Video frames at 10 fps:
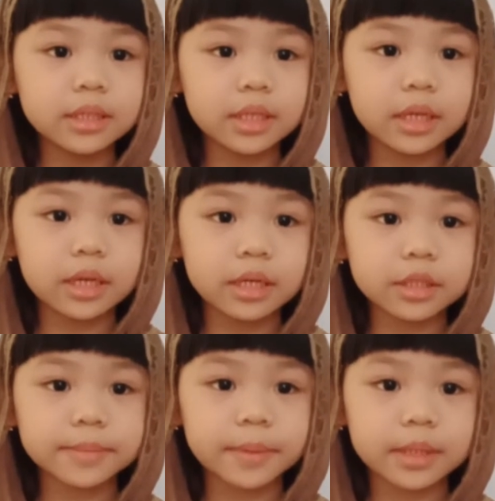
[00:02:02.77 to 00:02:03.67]

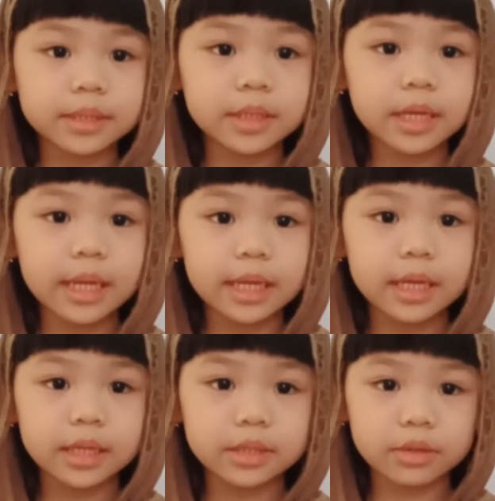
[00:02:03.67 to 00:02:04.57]
generous person in
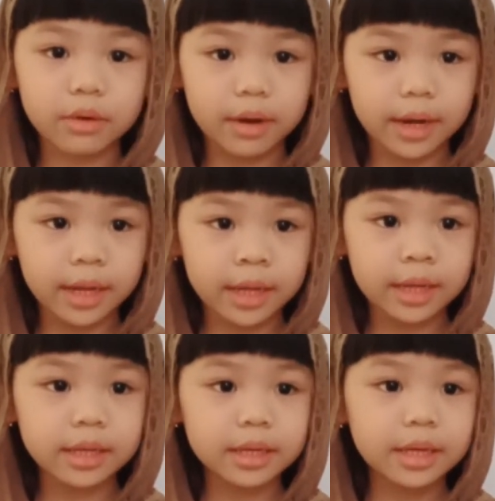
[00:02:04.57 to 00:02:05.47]
this
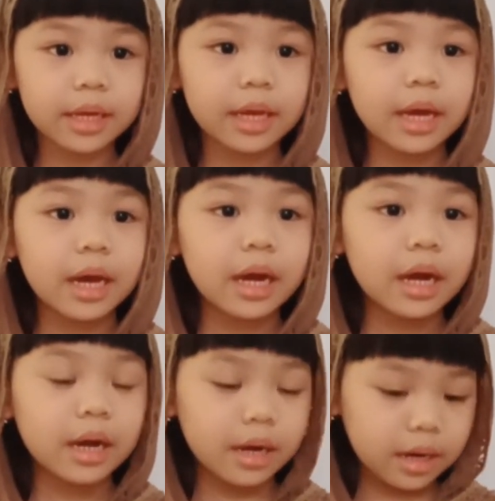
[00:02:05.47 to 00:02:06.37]
story?
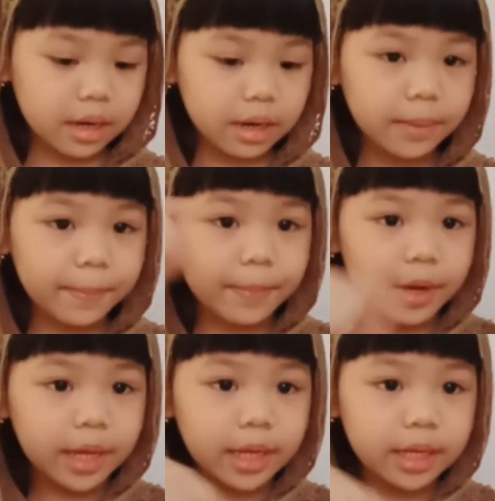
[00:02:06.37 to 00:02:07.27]
A
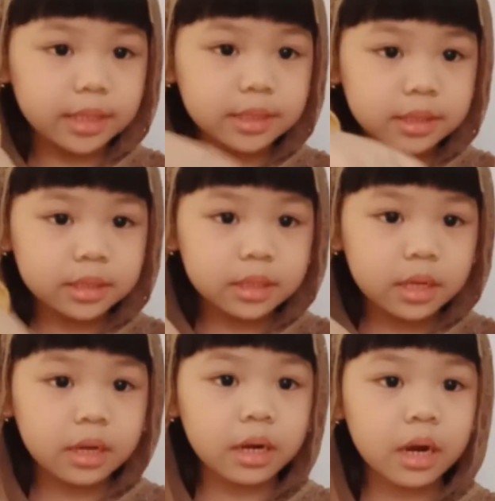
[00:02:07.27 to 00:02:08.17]
priest,
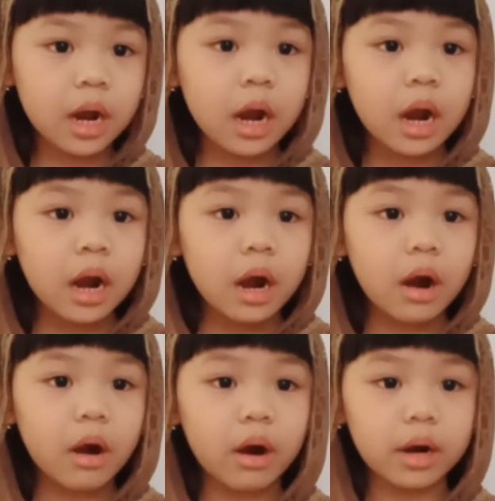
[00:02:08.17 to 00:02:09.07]

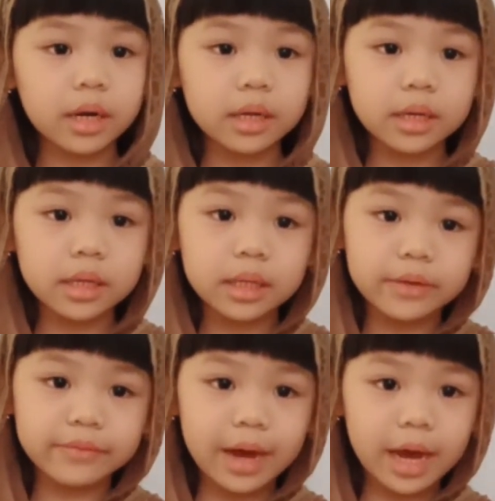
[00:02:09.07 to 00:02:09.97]
or a
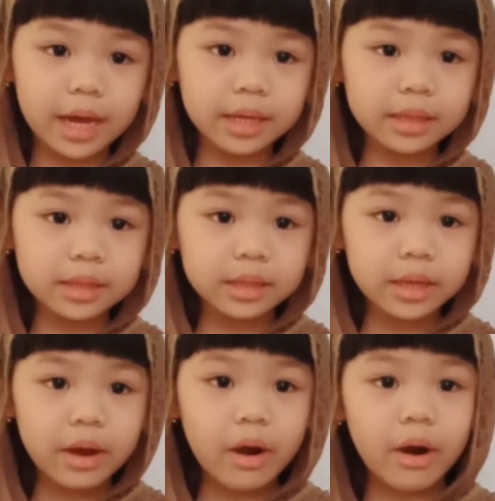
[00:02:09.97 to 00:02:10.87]
Levite,
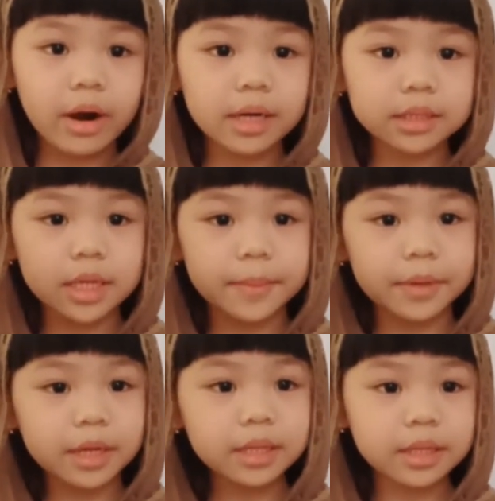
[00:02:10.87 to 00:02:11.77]
or a
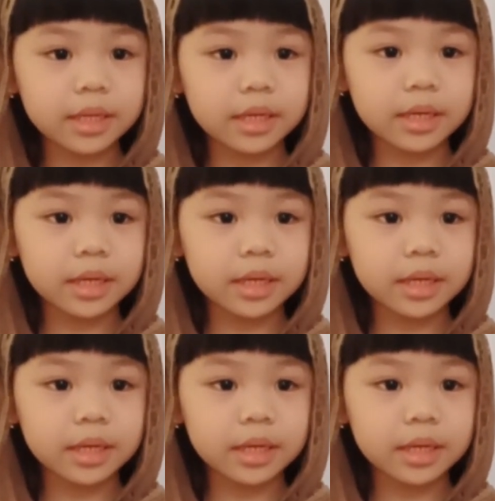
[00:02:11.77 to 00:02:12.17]
Samaritan?